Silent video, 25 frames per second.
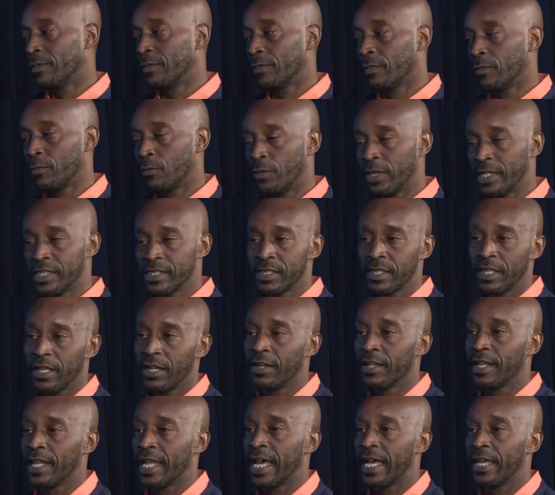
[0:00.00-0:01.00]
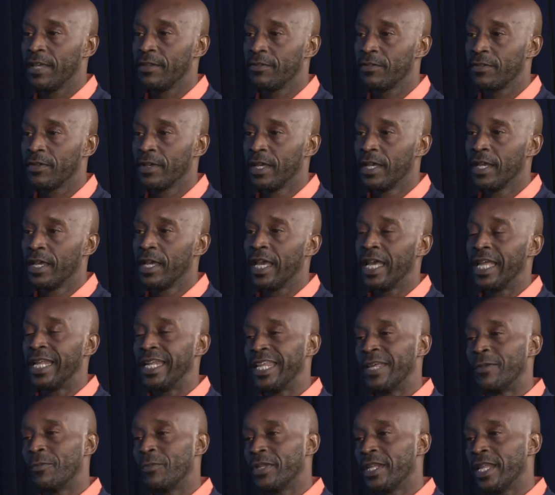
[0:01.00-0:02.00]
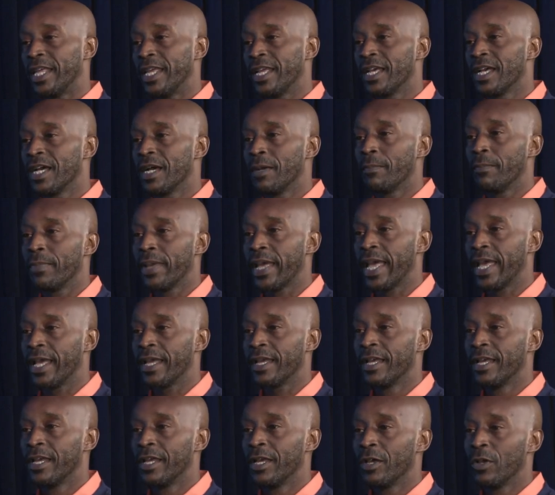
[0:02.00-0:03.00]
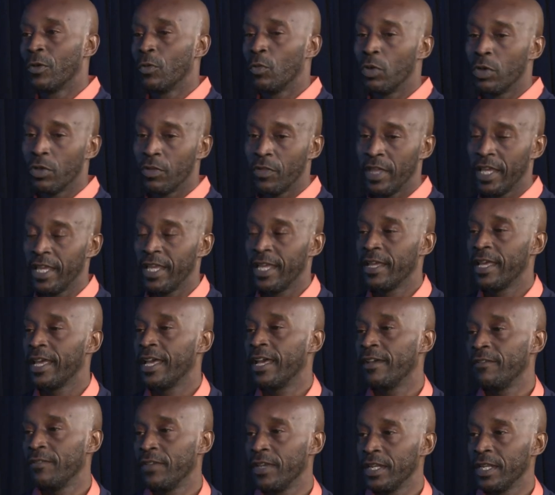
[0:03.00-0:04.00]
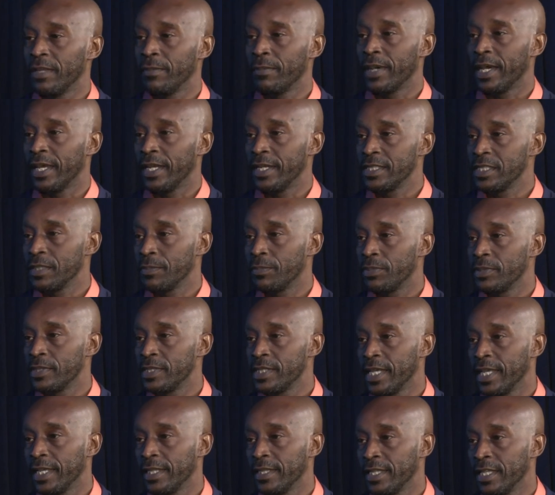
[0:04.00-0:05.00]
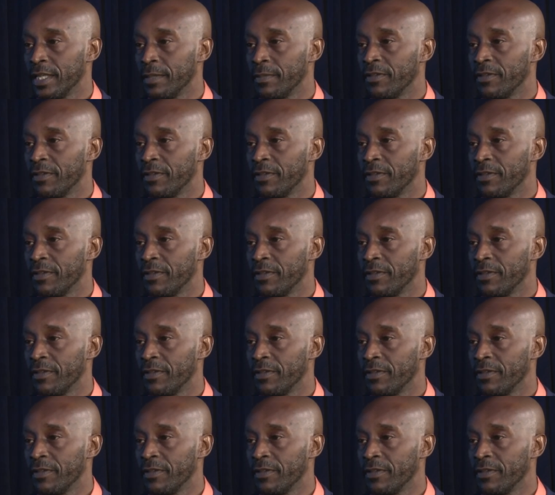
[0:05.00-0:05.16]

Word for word: risk their life, and then when they come back, will they have anybody to protect them